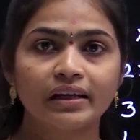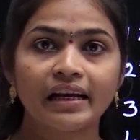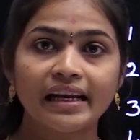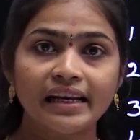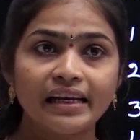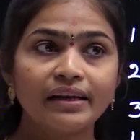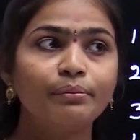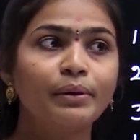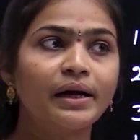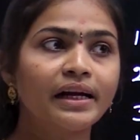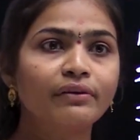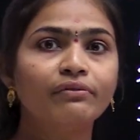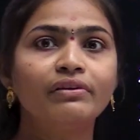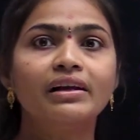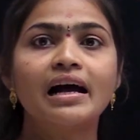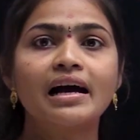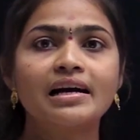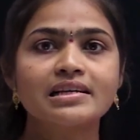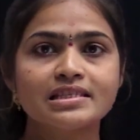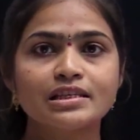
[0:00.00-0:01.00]
anybody
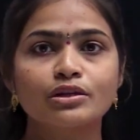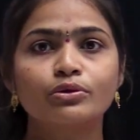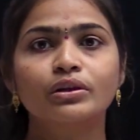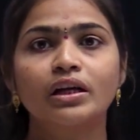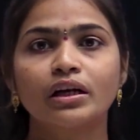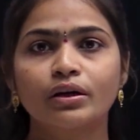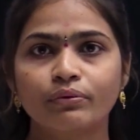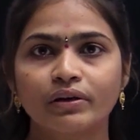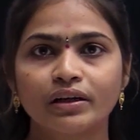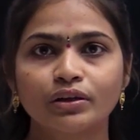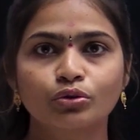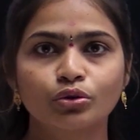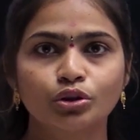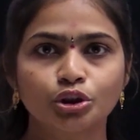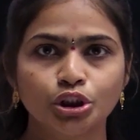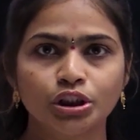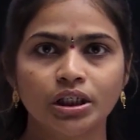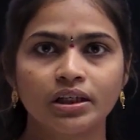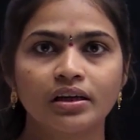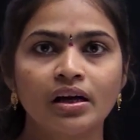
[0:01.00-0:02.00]
will ask you that one
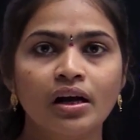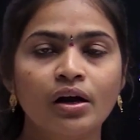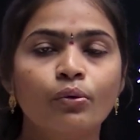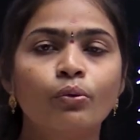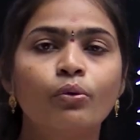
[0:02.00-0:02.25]
question.